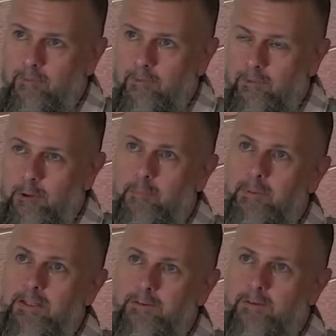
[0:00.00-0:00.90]
So the
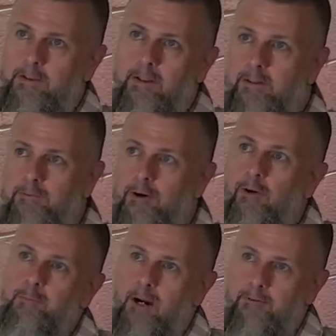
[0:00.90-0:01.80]
beast and the
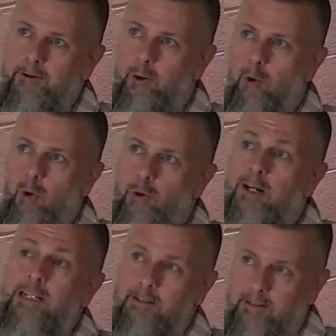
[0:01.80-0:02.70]
false prophet are
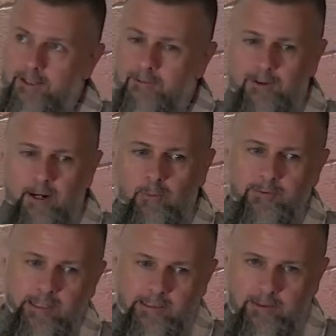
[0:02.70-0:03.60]
already in the lake of fire when
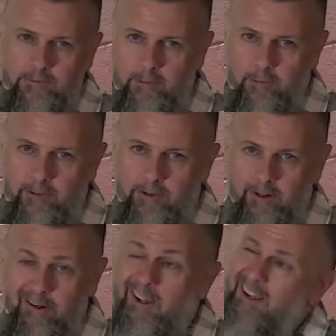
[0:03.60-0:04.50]
Satan gets thrown in
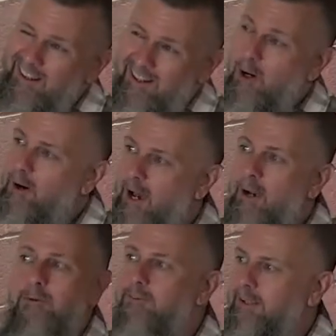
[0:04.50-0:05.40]
there. You know, I
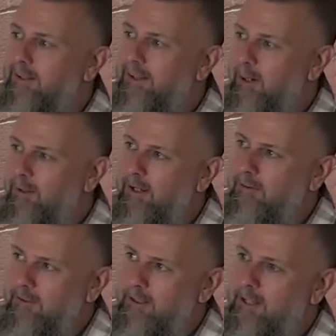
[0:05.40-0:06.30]
would say that would
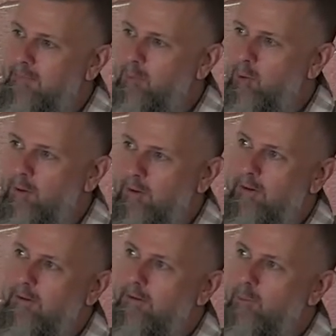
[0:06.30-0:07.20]
actually lend
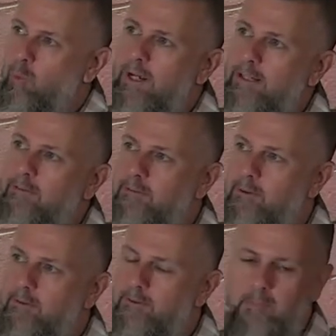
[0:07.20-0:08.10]
more weight to
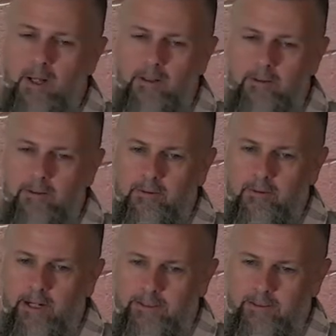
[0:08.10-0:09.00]
the symbolic
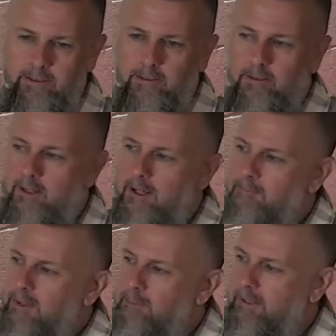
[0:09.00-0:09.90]
idea,
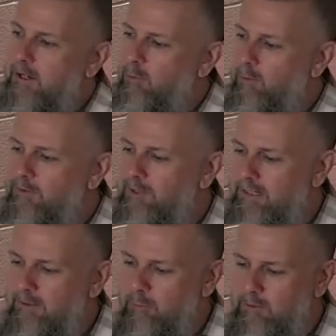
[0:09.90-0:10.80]
because when
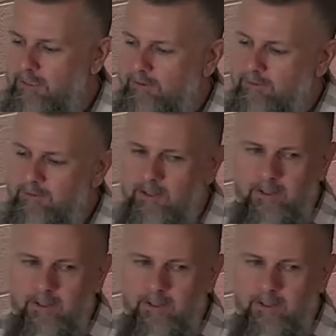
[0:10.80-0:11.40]
Satan is released,